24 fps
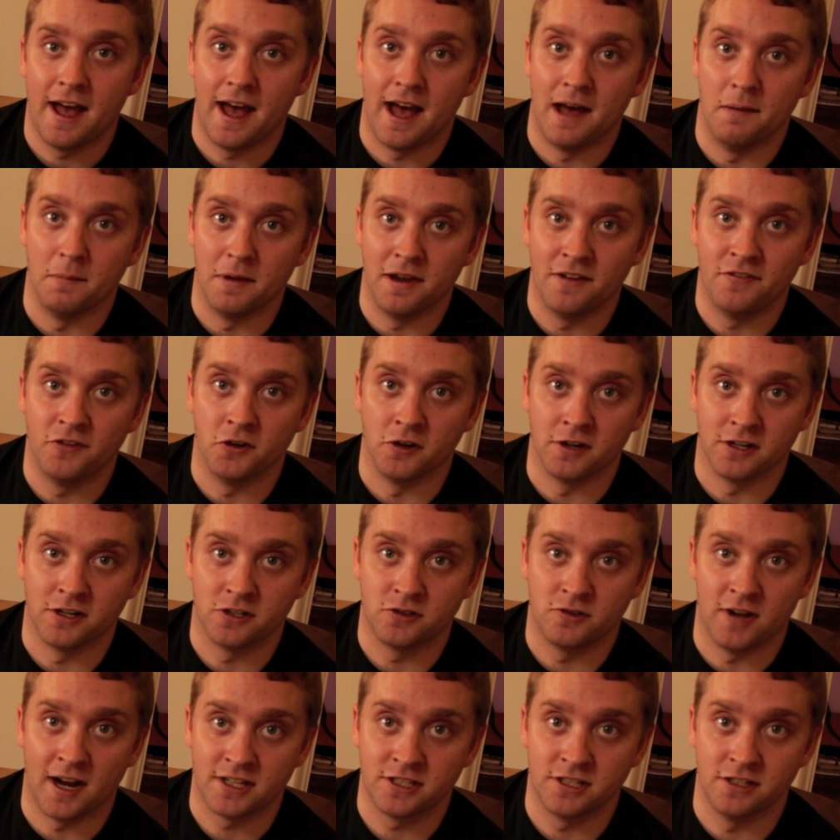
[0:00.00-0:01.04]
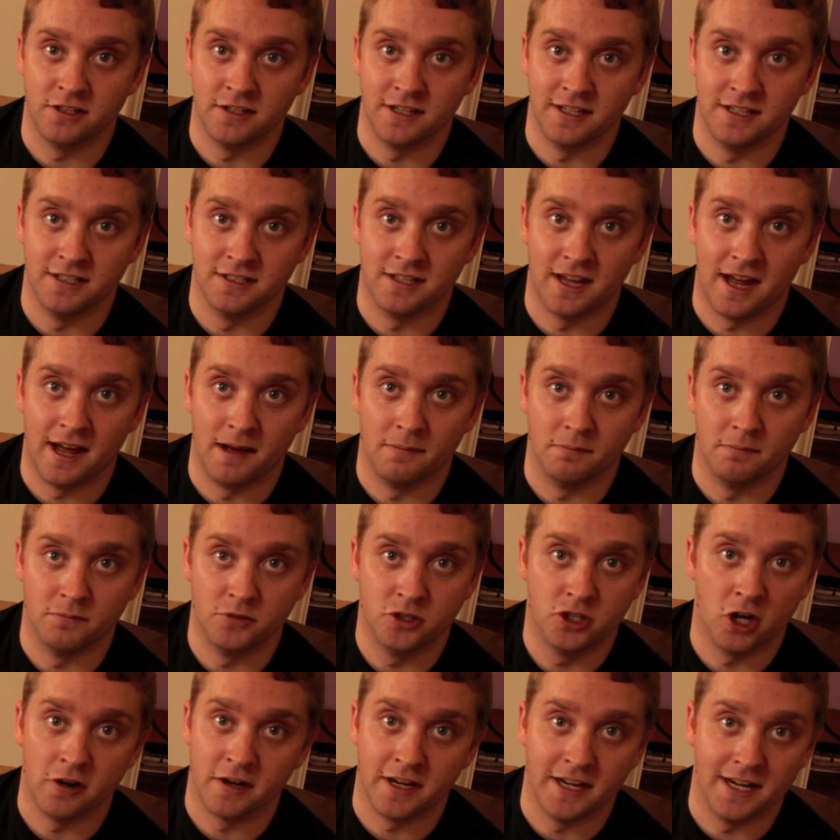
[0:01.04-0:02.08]
Um, if your extraction is
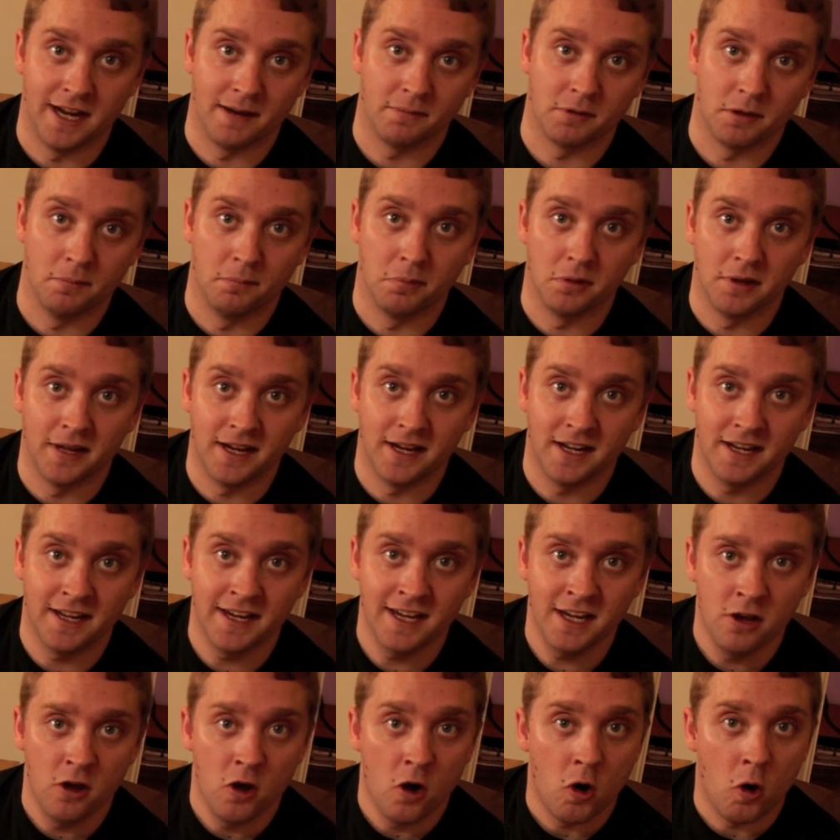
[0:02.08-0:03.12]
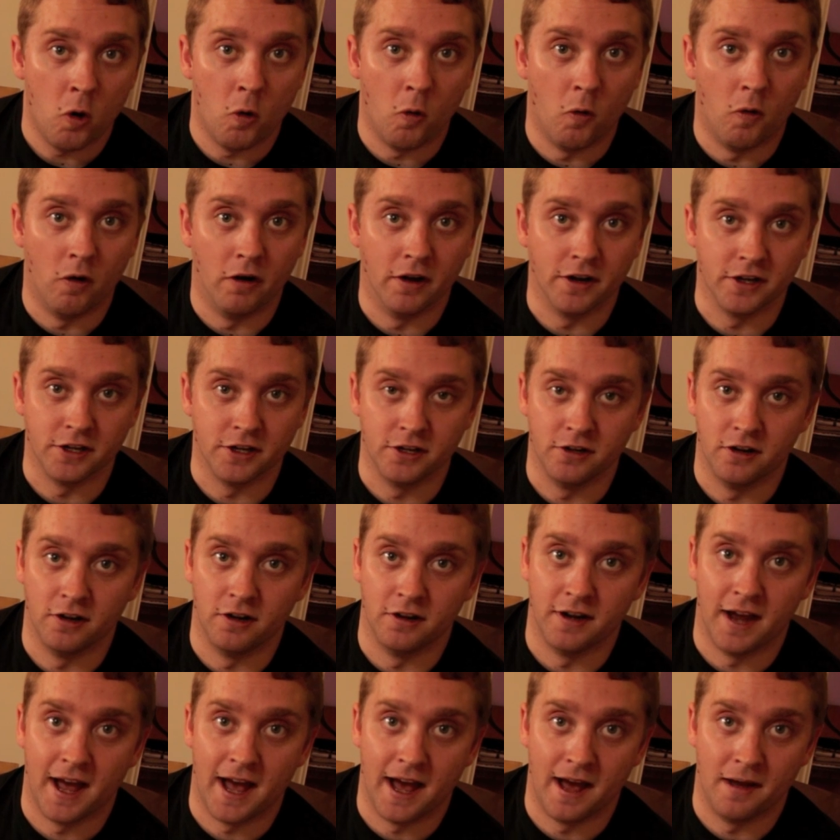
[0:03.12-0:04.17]
um, choking up completely or you
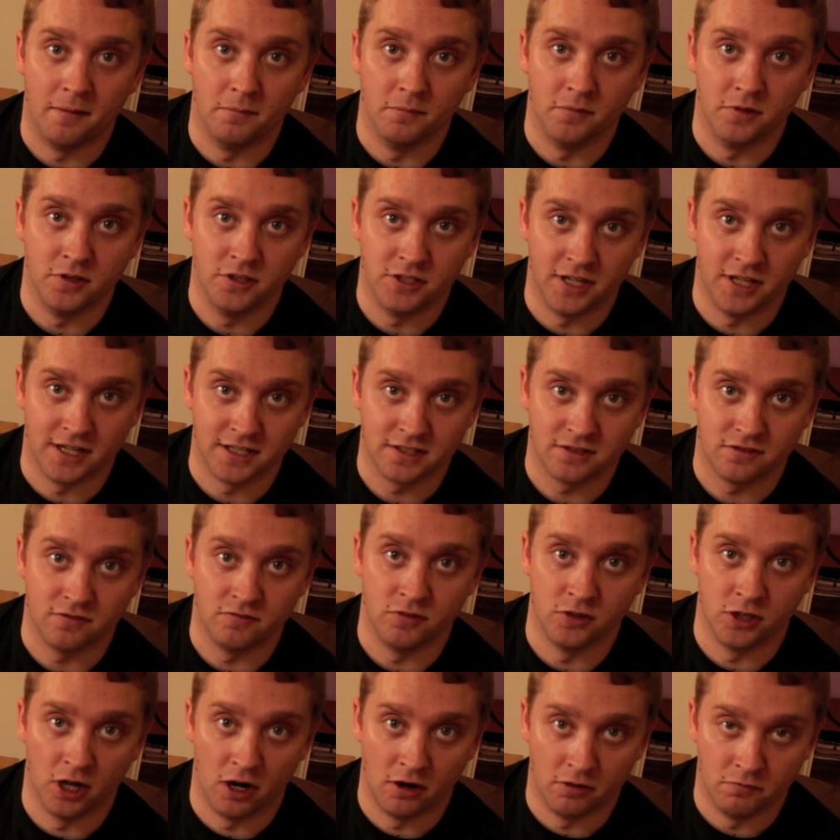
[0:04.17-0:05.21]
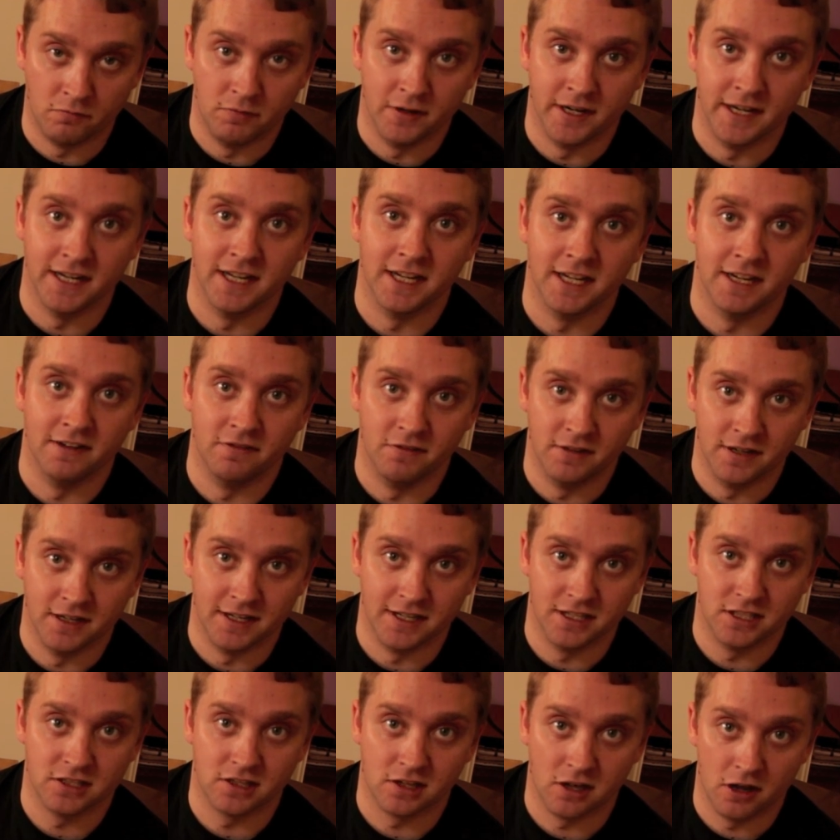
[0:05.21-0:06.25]
know um, just a really
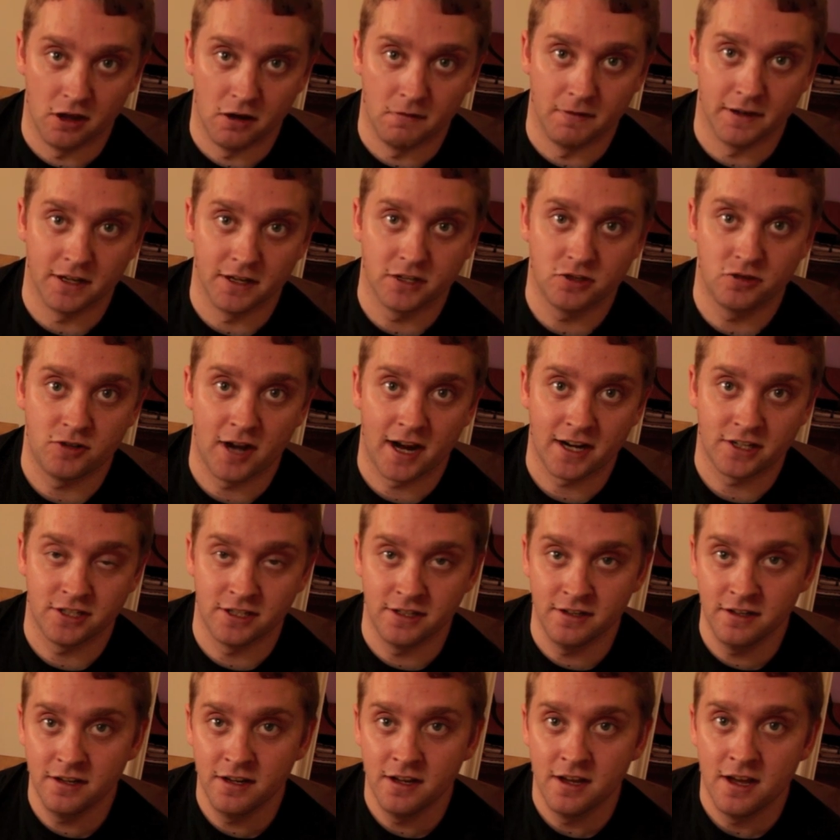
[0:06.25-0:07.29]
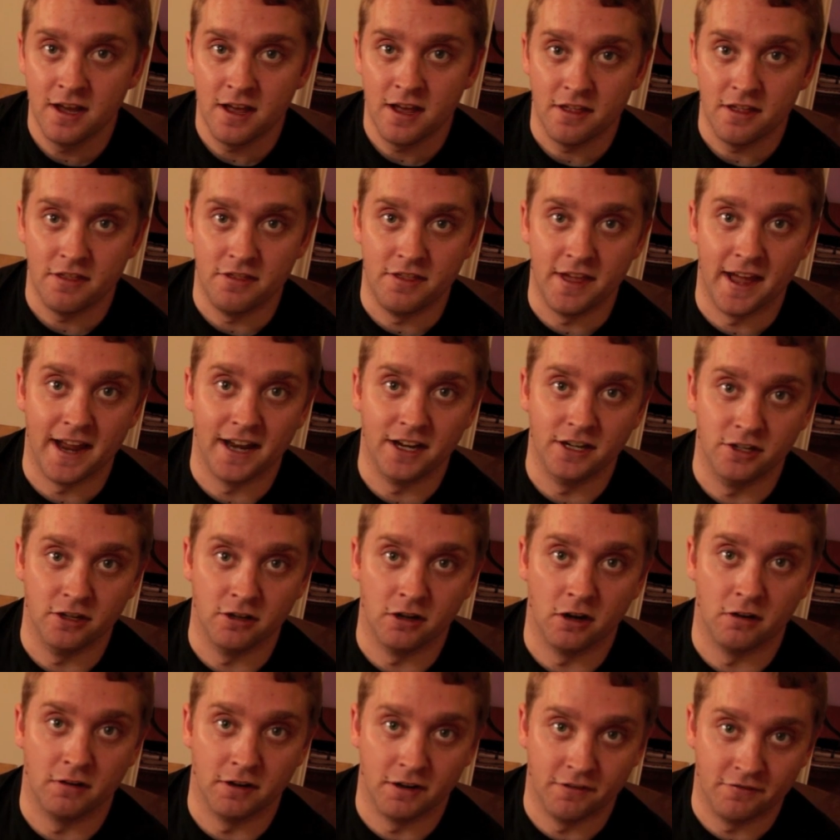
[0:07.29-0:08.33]
really slow extraction then
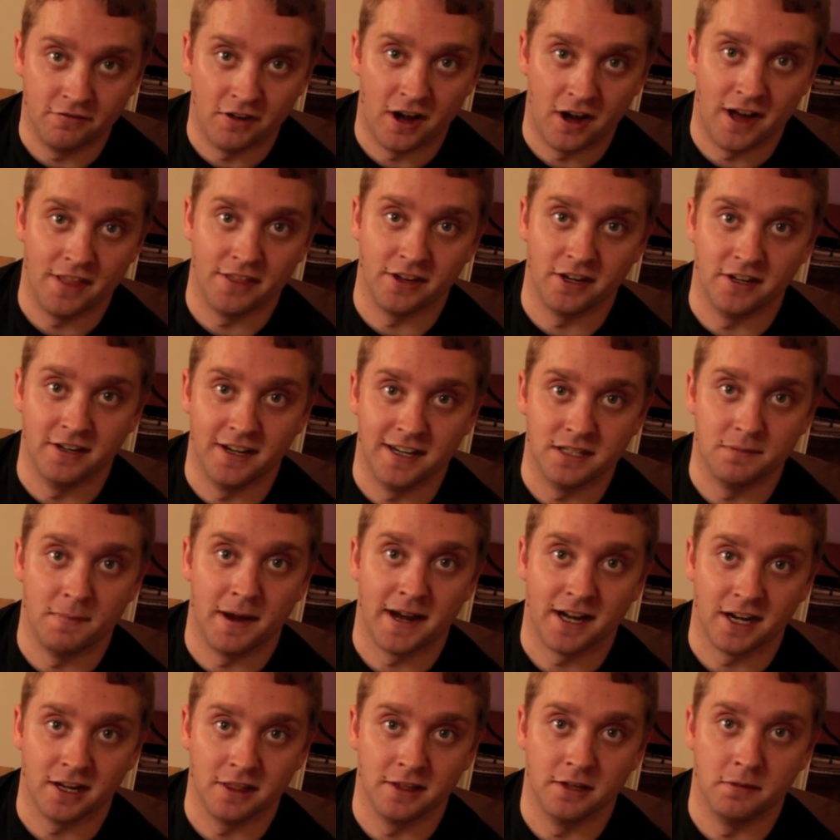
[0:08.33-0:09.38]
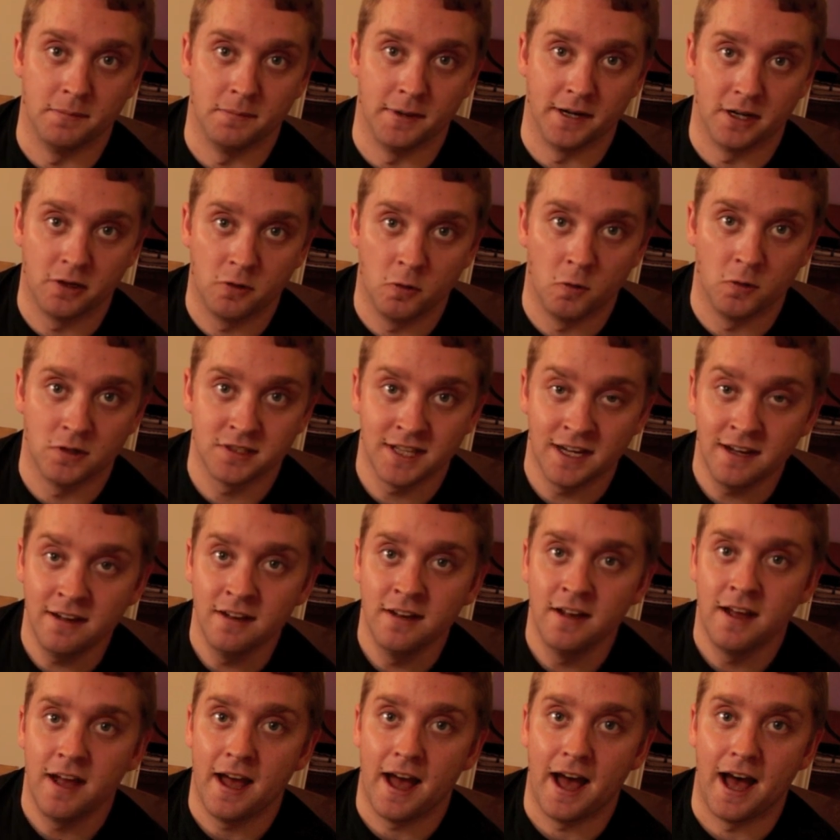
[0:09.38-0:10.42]
you're going to find that you need to make it a little bit
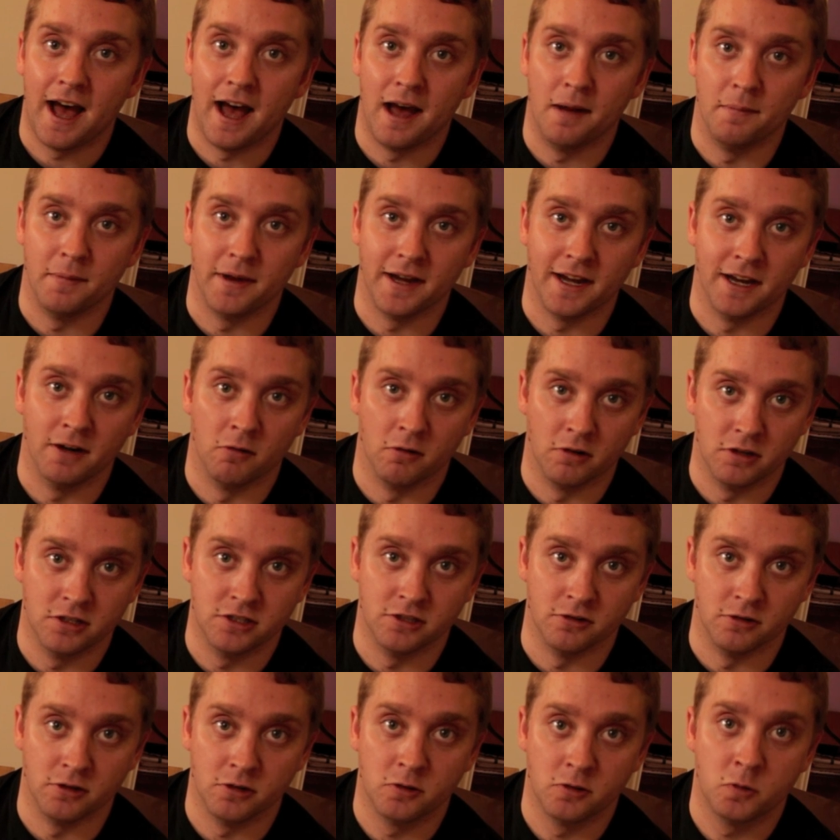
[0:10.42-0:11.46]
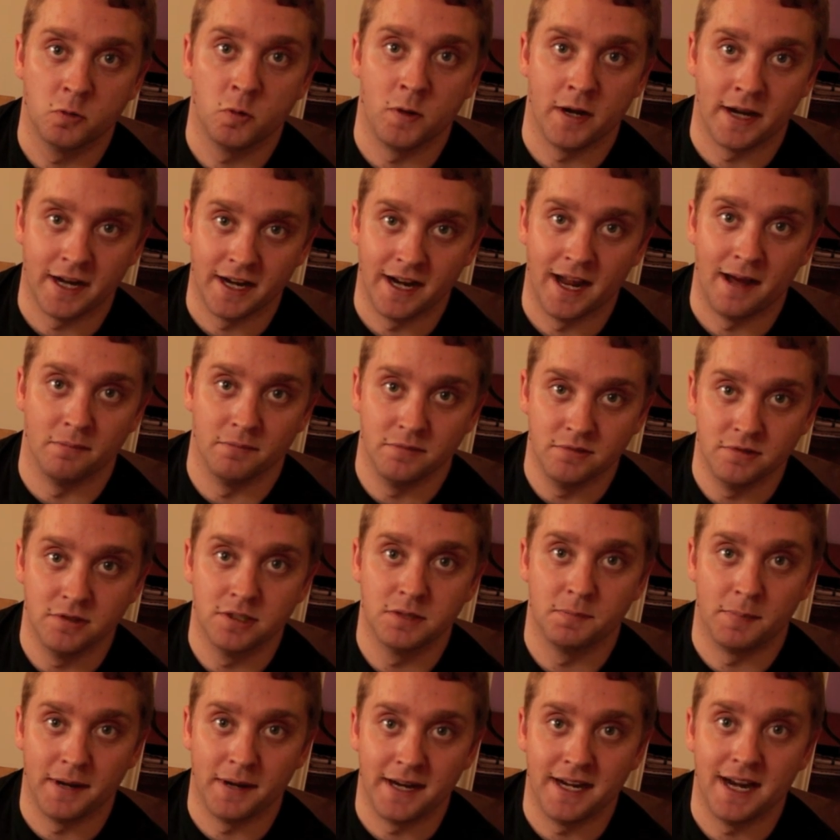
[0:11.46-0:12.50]
coarser um, in order to quicken up,
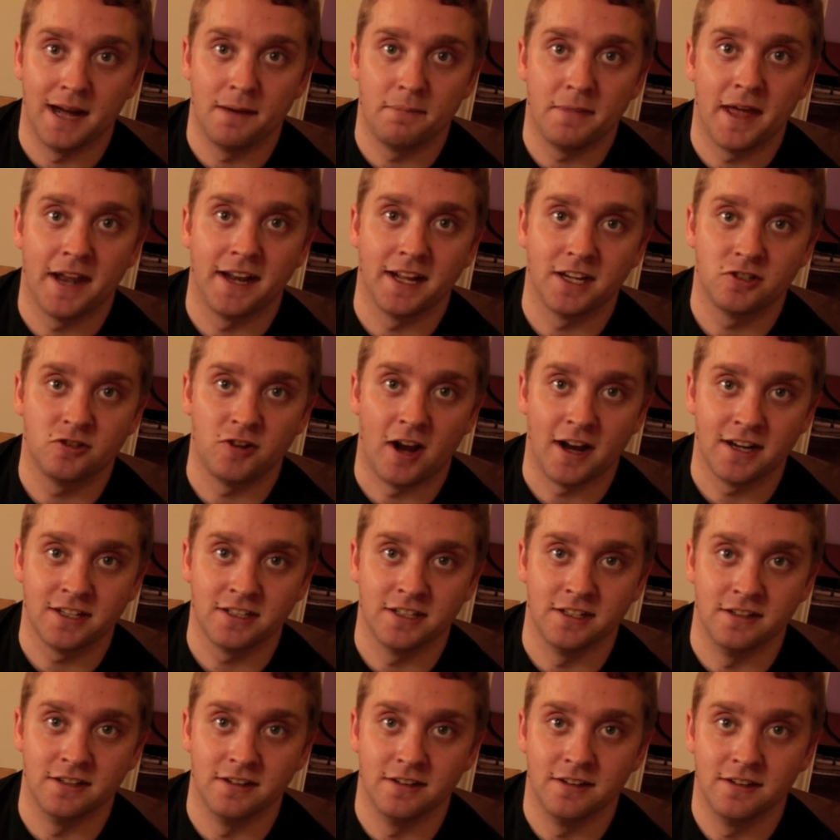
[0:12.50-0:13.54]
speed up that extraction.